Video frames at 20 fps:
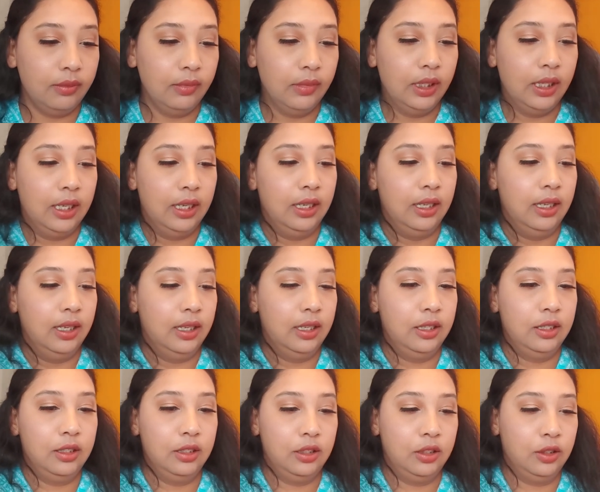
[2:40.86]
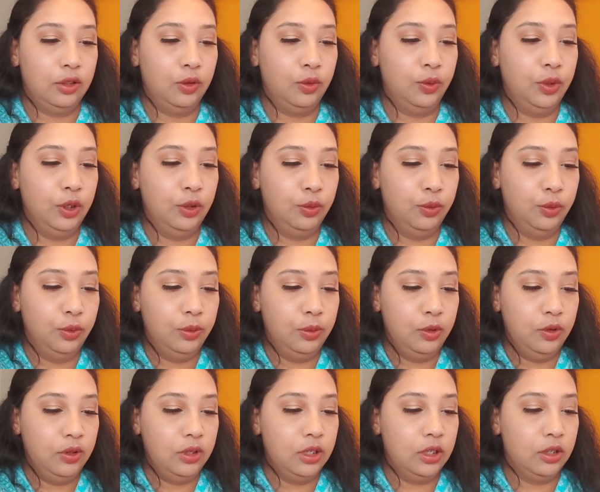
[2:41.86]
So we
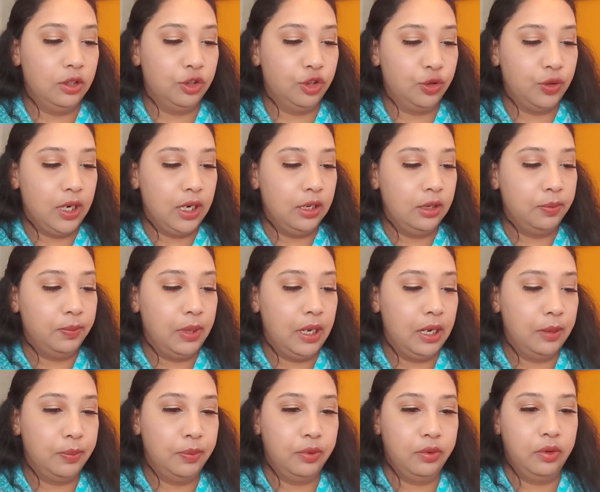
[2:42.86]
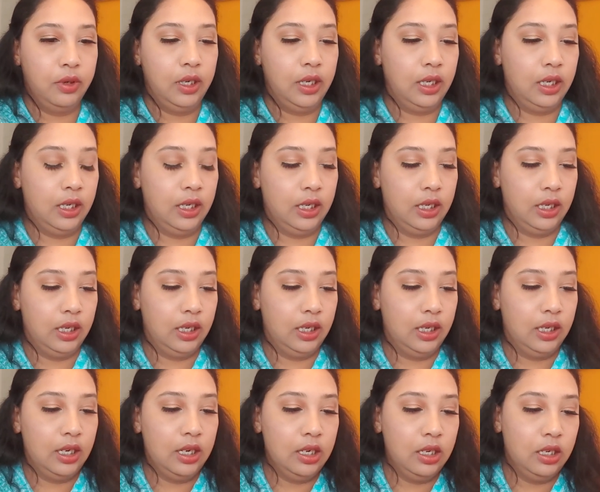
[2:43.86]
remove the shredded paper
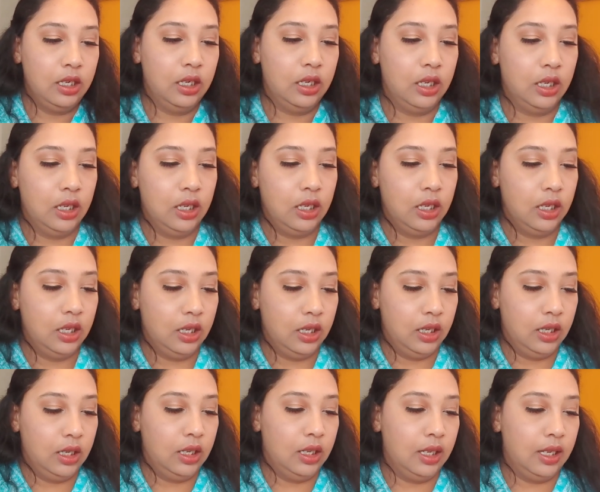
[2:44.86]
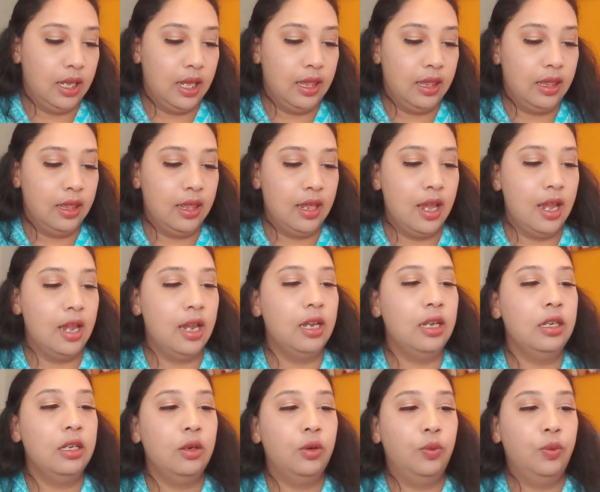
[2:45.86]
here. And
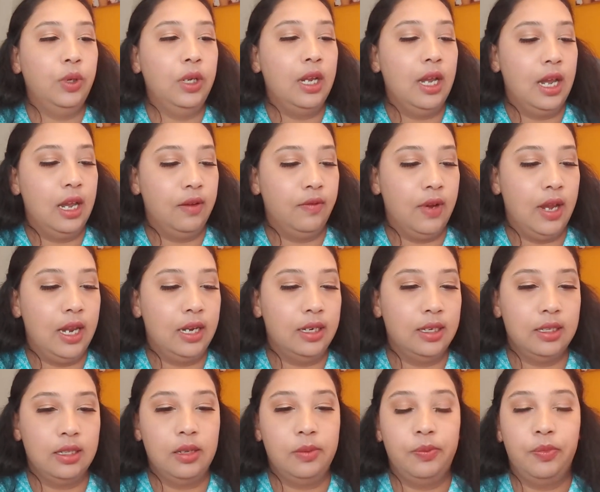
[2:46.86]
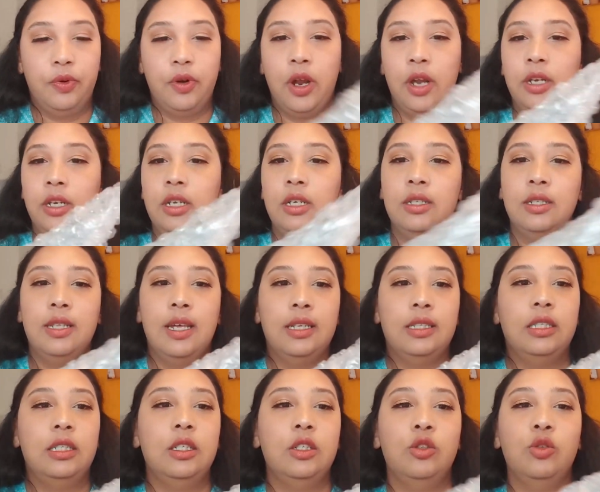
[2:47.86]
then we have another product
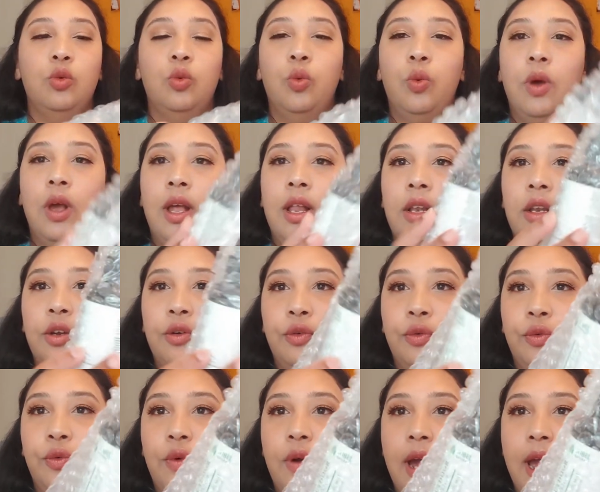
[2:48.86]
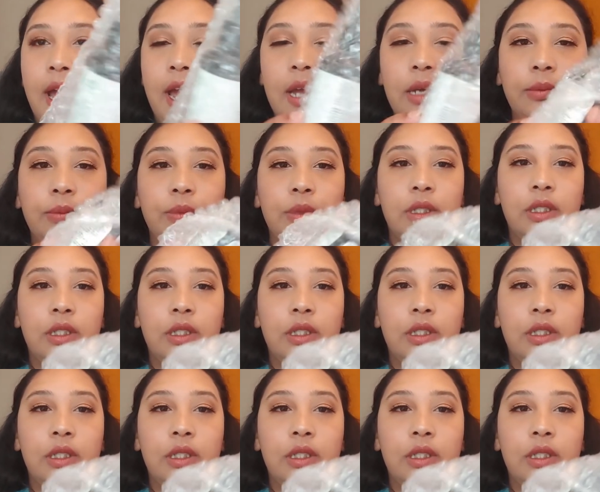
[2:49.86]
that is well wrapped,